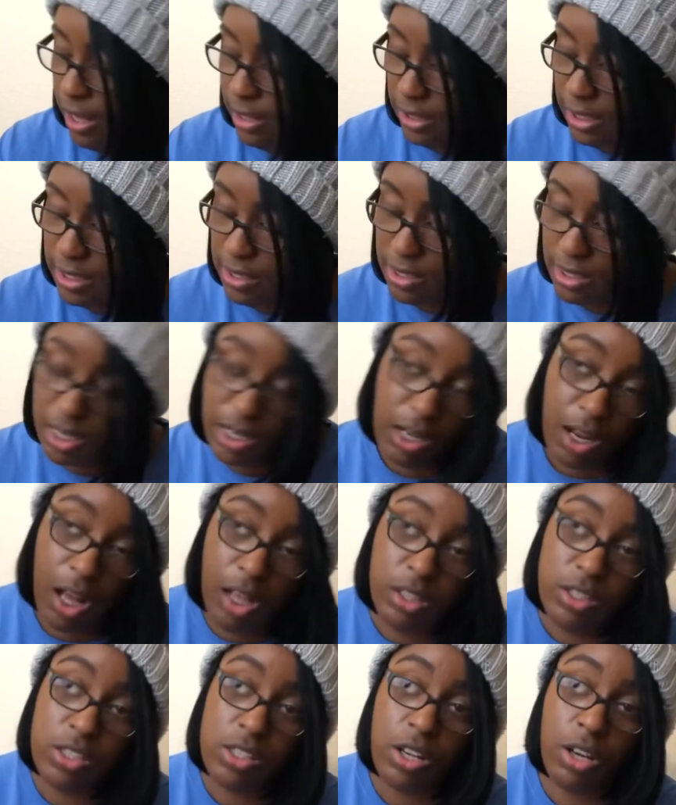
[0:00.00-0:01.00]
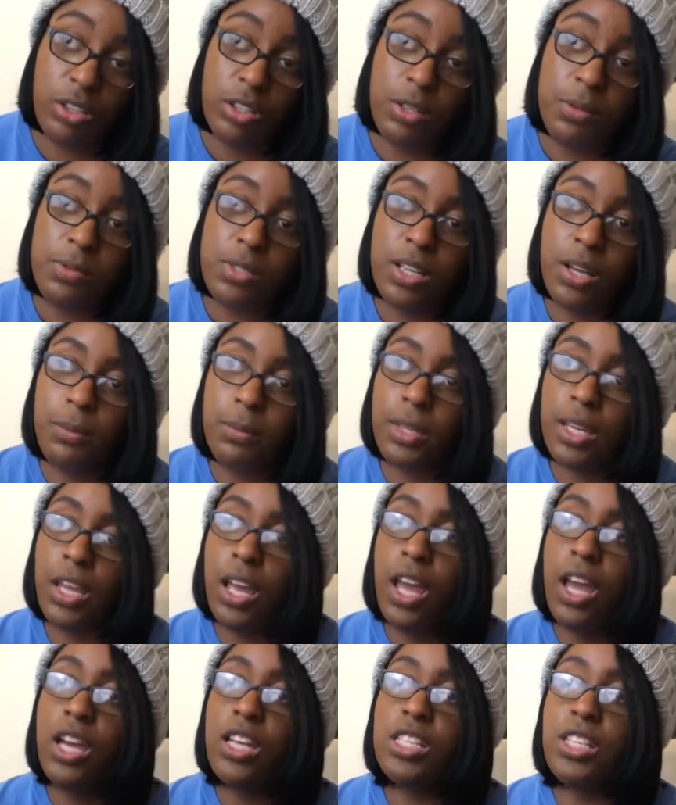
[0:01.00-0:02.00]
at least $10 on them something.
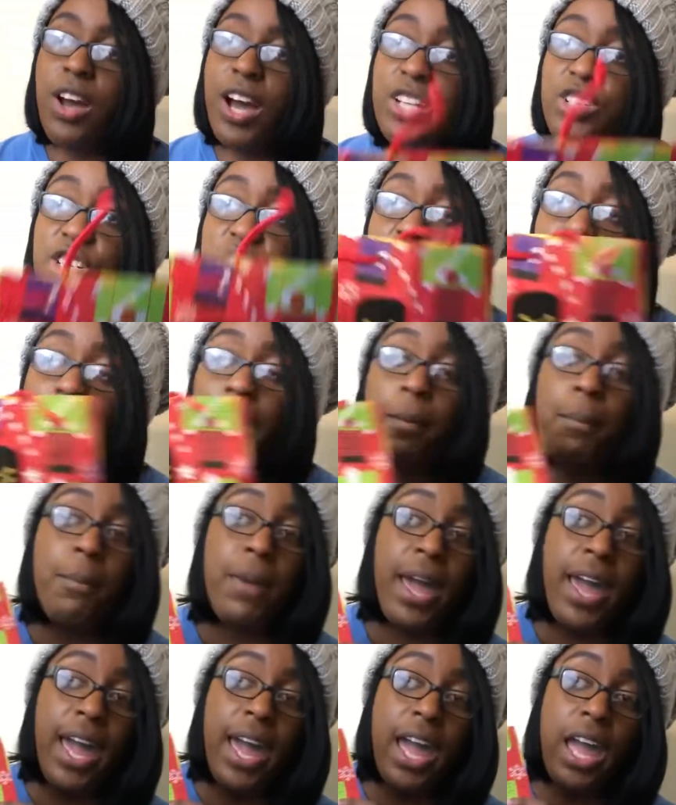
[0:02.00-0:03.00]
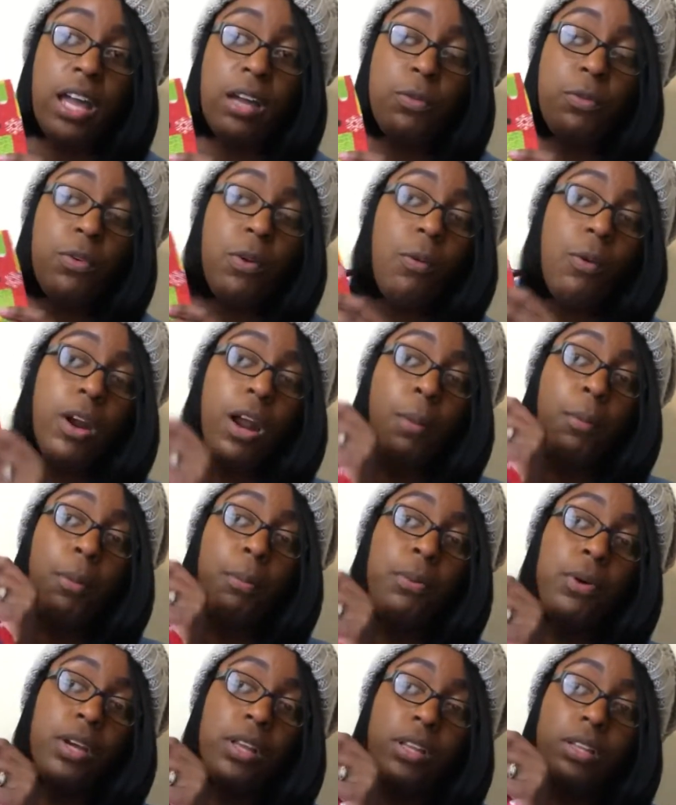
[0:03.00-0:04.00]
So I just got a bag for what I'm
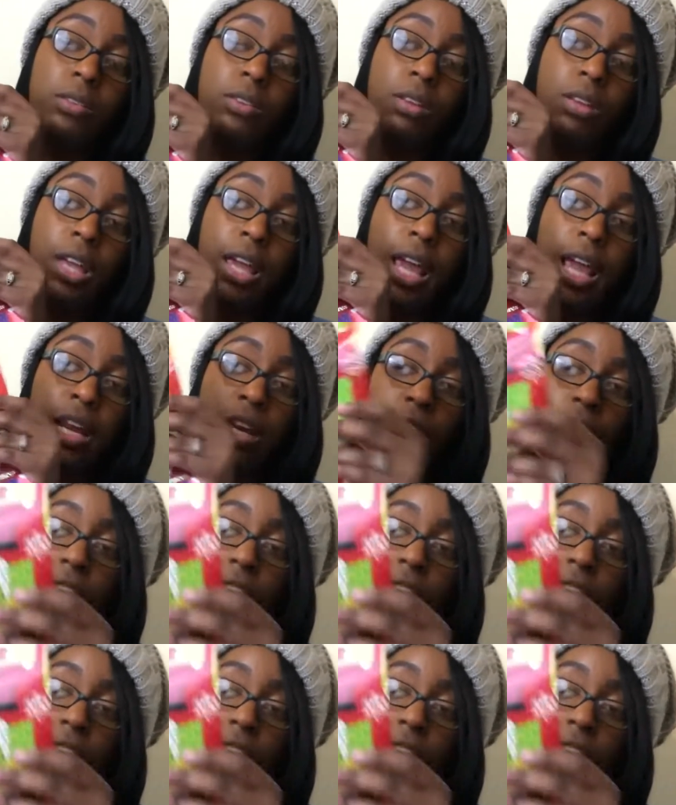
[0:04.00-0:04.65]
gonna put in